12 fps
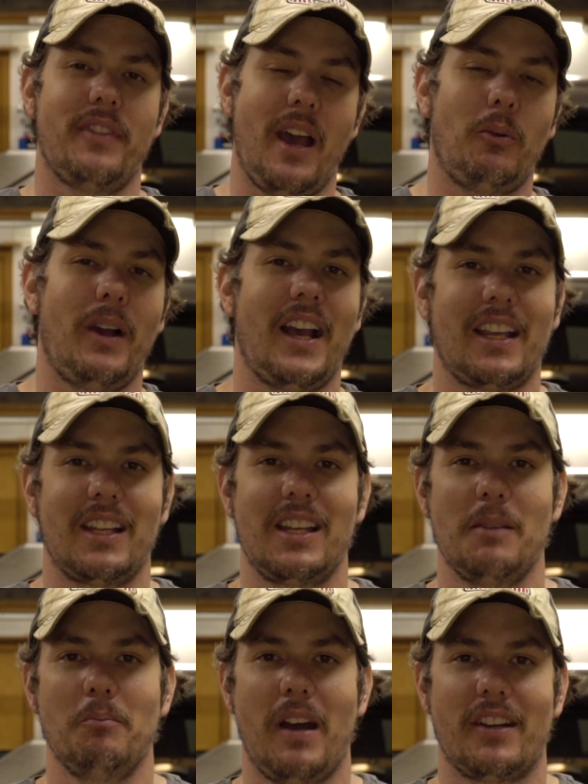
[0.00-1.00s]
That way I can
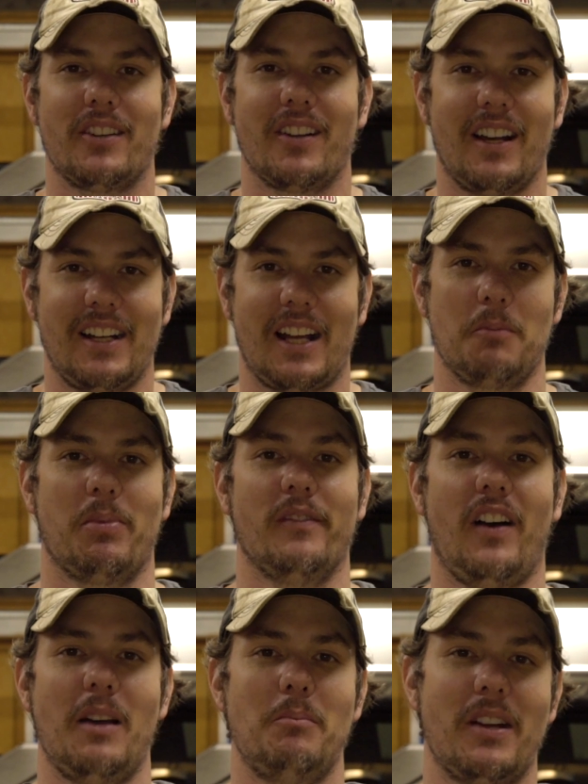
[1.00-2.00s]
get better and I can
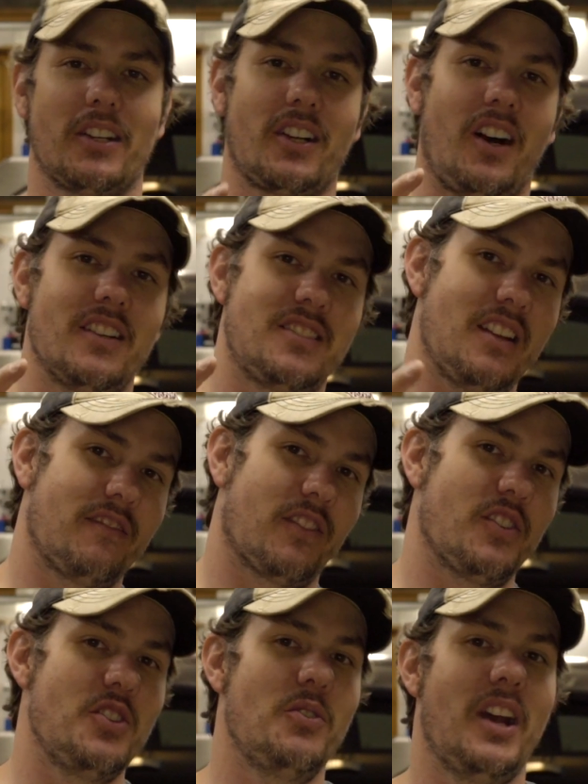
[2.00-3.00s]
provide better content
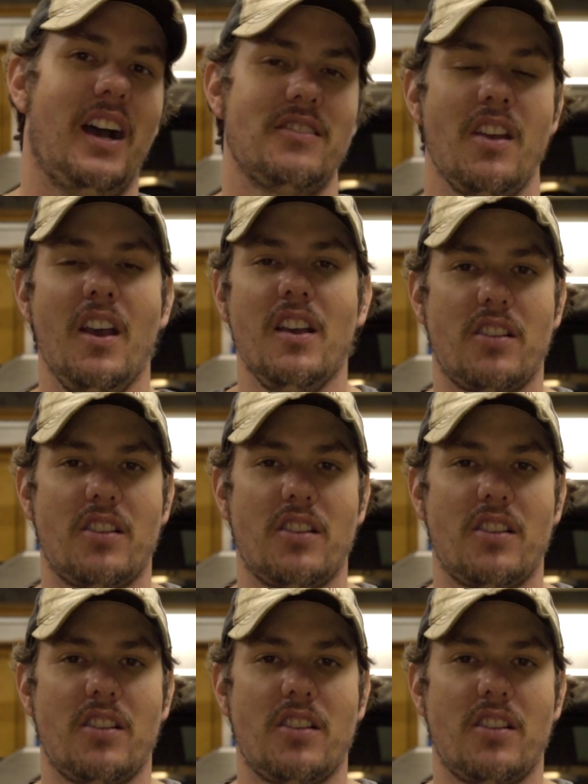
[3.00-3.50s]
for you guys.